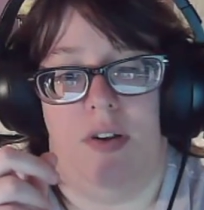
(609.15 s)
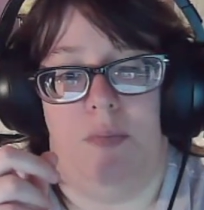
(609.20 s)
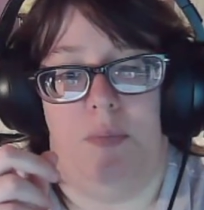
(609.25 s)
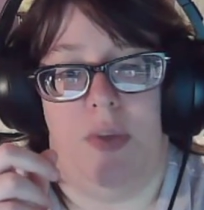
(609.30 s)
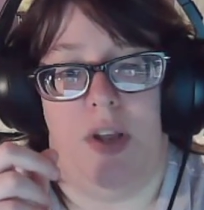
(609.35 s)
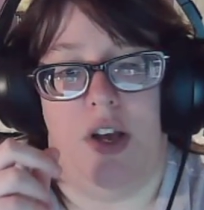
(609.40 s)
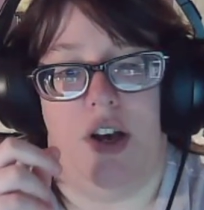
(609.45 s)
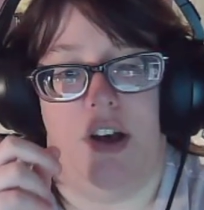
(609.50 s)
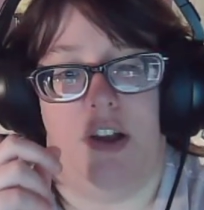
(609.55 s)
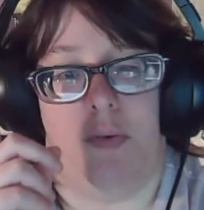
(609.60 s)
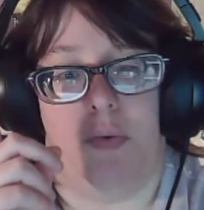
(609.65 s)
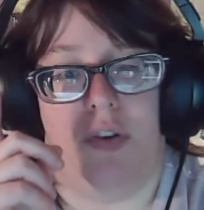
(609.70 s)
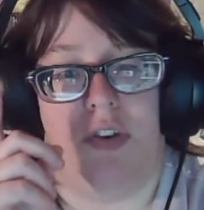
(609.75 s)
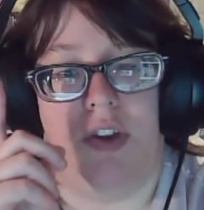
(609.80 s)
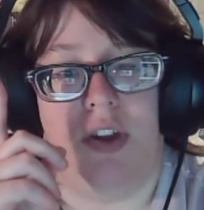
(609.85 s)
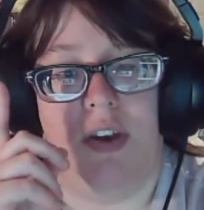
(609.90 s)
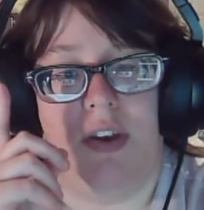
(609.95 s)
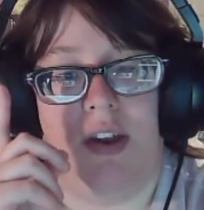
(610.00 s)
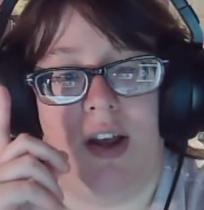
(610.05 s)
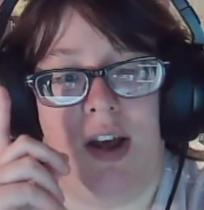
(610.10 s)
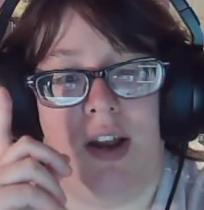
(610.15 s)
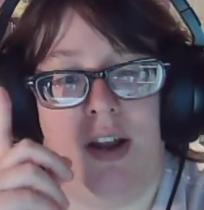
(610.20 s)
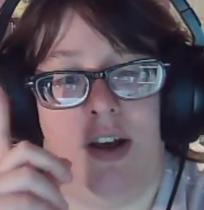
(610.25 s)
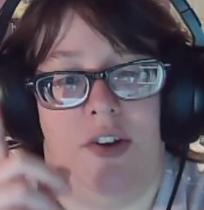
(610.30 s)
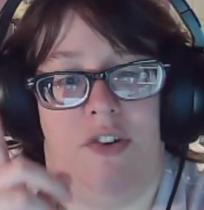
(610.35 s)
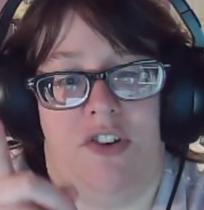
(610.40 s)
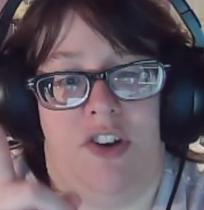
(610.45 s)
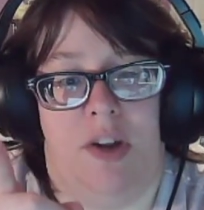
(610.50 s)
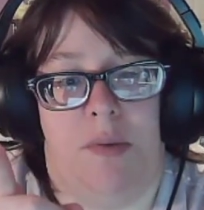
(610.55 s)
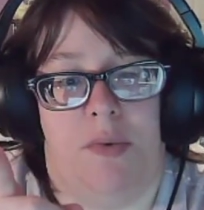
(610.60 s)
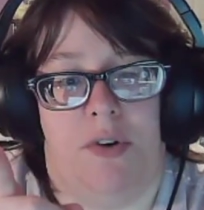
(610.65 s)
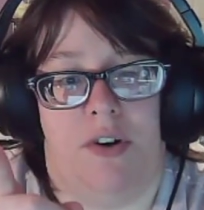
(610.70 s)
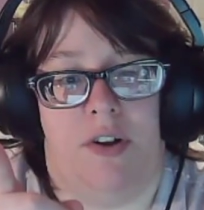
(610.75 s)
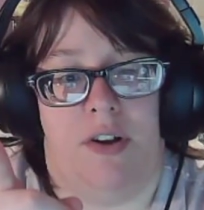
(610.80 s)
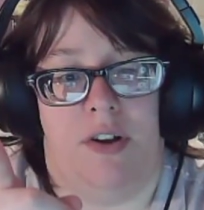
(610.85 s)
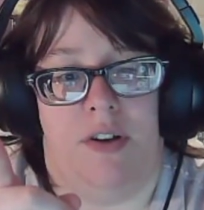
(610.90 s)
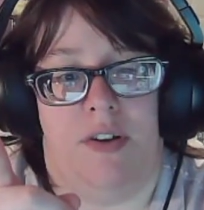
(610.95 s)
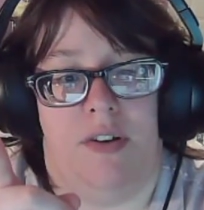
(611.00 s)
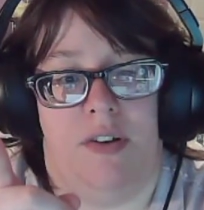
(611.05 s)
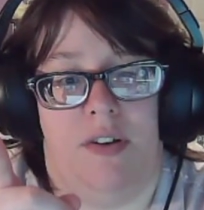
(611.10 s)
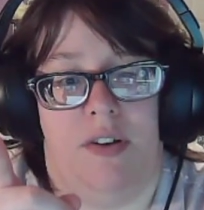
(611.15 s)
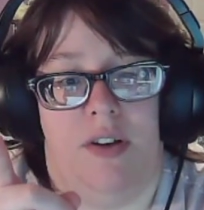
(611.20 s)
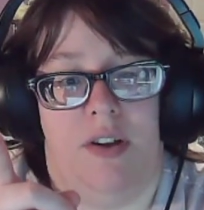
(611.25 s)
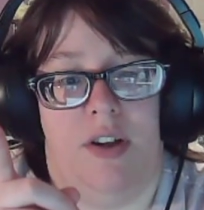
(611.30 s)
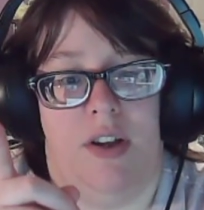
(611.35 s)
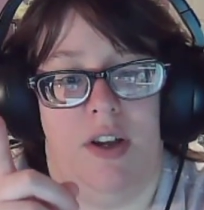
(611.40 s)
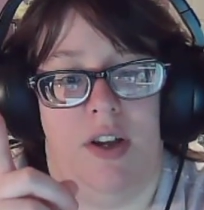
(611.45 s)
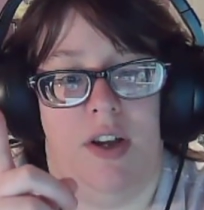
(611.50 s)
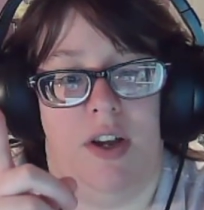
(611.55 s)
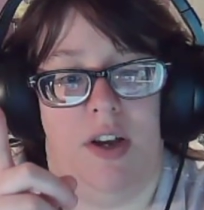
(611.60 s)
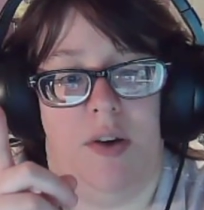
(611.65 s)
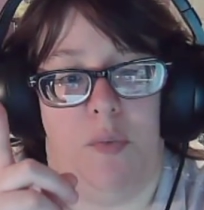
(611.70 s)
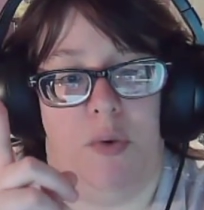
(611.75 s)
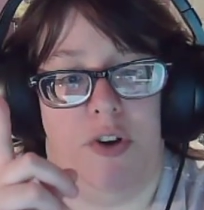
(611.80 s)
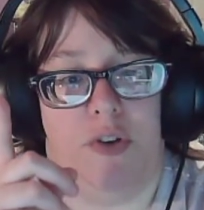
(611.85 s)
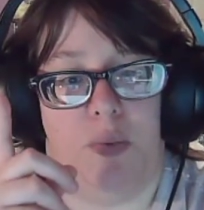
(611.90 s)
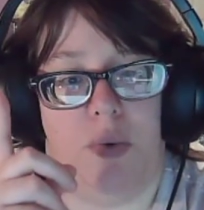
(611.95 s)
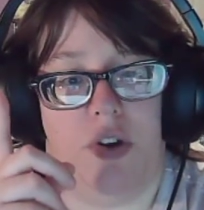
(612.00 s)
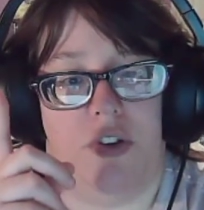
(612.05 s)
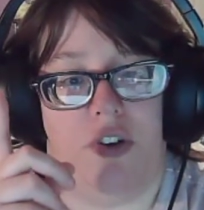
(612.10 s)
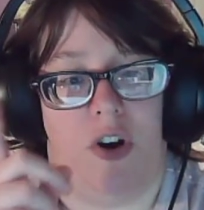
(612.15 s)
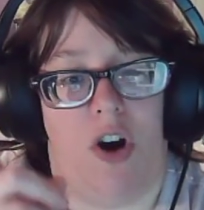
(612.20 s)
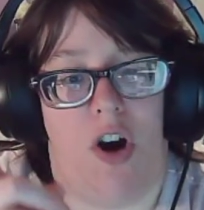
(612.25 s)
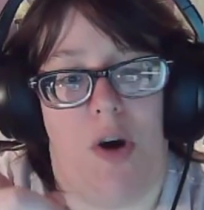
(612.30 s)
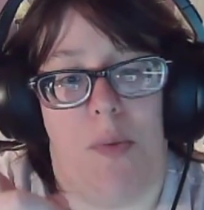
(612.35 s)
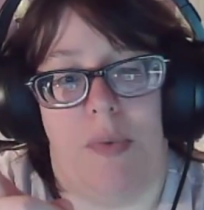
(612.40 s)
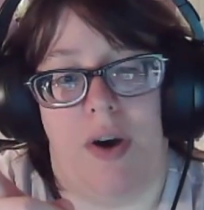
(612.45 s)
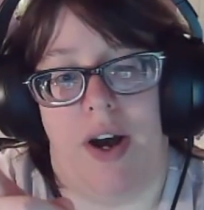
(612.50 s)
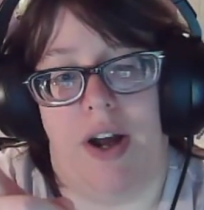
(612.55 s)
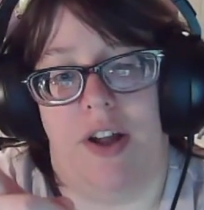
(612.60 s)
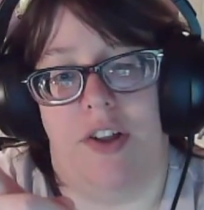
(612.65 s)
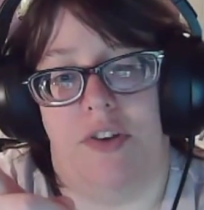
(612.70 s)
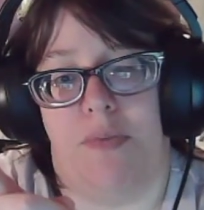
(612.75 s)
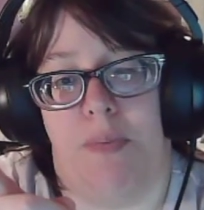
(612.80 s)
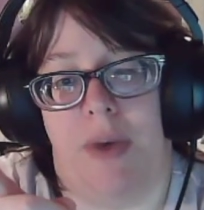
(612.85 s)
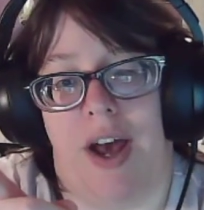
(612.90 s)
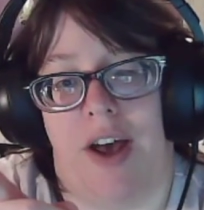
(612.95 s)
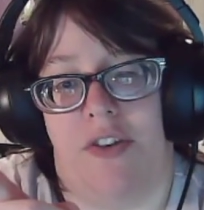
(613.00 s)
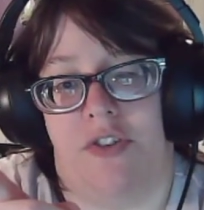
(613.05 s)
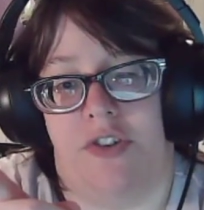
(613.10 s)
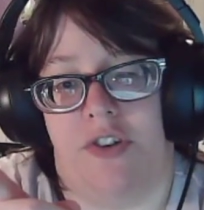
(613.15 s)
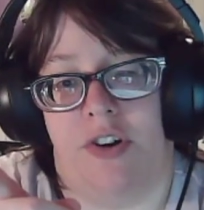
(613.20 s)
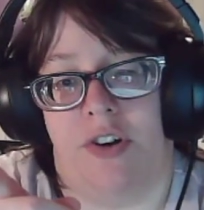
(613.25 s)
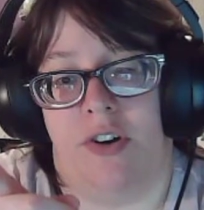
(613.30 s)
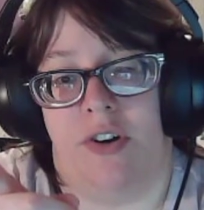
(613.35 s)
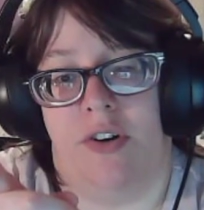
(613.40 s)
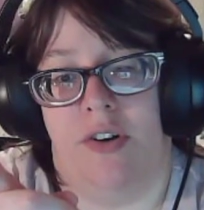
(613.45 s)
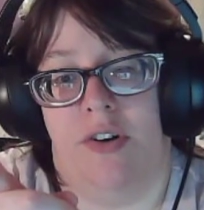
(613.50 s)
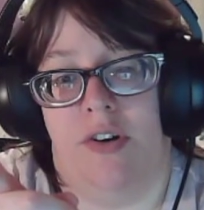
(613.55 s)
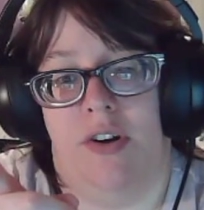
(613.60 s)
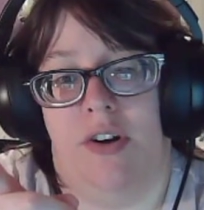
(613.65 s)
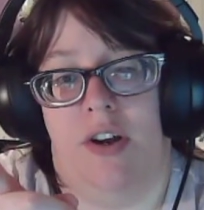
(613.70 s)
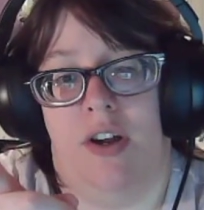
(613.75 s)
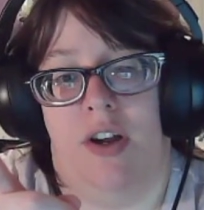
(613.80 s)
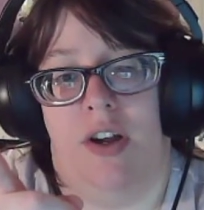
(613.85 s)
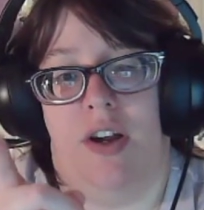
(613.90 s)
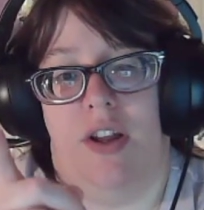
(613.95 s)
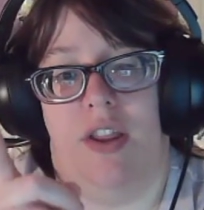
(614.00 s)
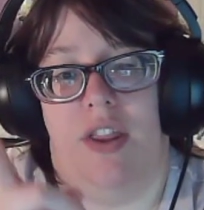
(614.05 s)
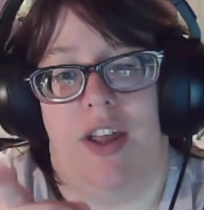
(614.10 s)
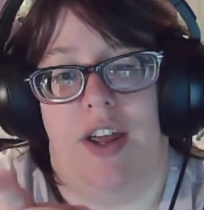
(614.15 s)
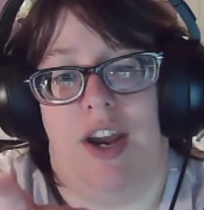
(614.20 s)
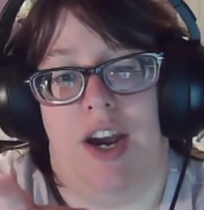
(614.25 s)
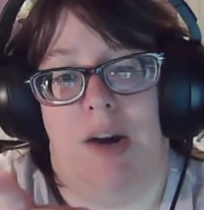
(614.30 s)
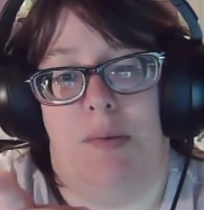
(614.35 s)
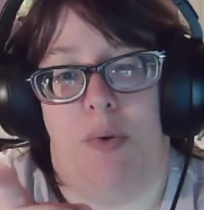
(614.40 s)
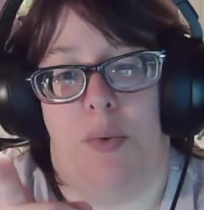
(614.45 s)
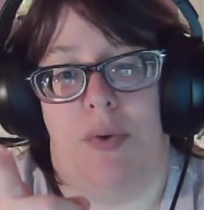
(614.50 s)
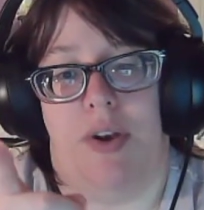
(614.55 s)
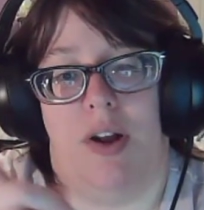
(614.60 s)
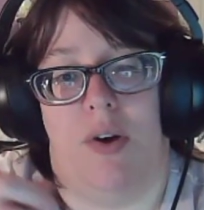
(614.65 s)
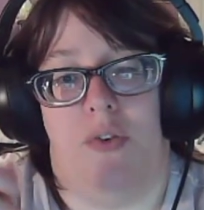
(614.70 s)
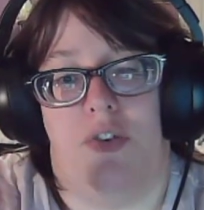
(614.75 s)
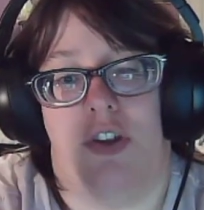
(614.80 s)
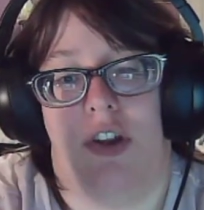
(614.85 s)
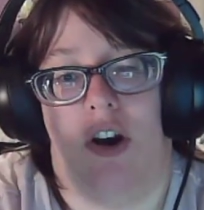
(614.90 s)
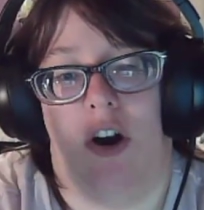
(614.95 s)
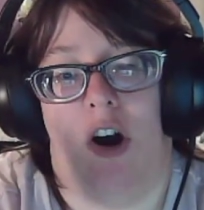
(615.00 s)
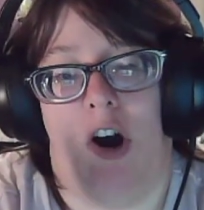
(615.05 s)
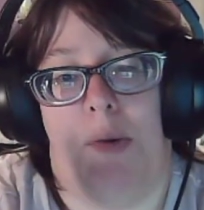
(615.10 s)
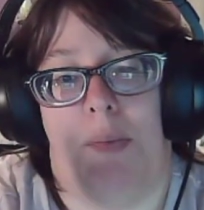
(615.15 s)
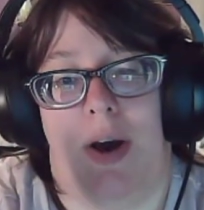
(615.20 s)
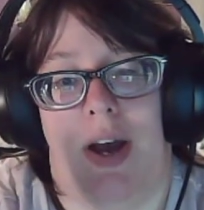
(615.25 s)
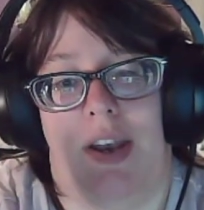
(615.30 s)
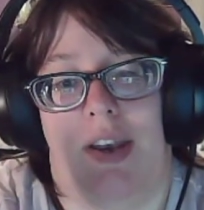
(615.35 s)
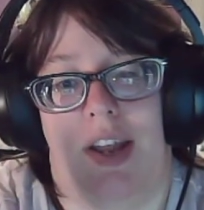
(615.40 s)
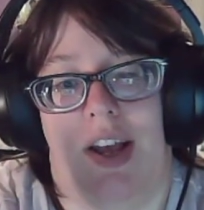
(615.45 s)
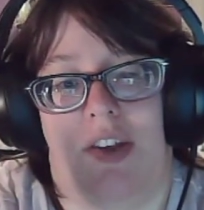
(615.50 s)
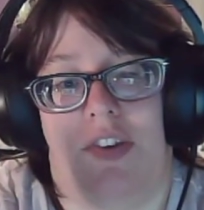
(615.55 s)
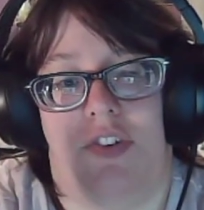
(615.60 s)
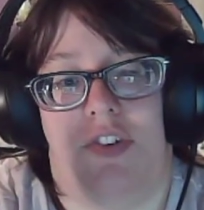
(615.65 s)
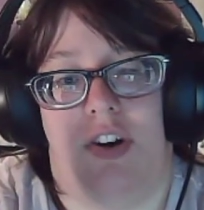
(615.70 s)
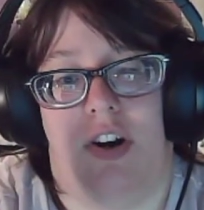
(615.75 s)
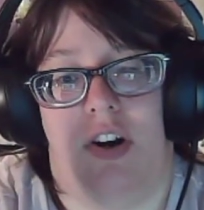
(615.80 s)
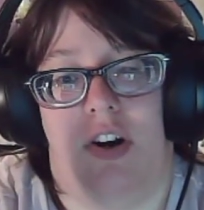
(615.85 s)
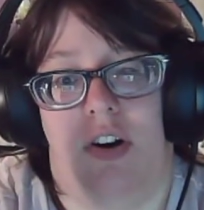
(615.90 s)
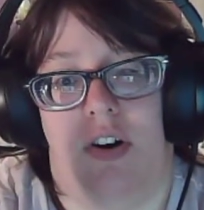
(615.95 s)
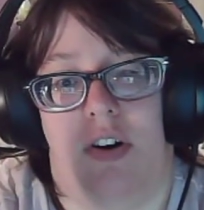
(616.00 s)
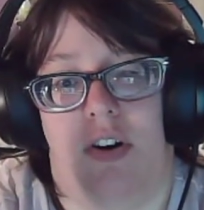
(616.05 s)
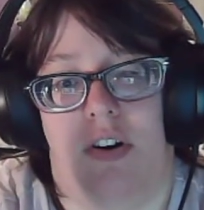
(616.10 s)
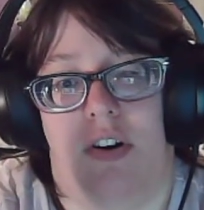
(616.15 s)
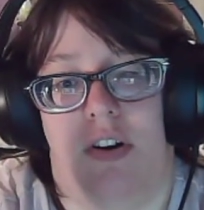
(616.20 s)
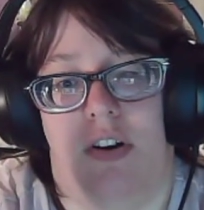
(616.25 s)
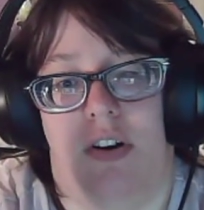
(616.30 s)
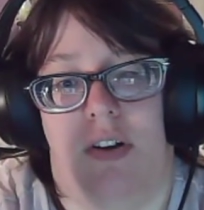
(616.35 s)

Because we see Nana Shimura, which was All Might's master, there, but we don't see All Might next to her.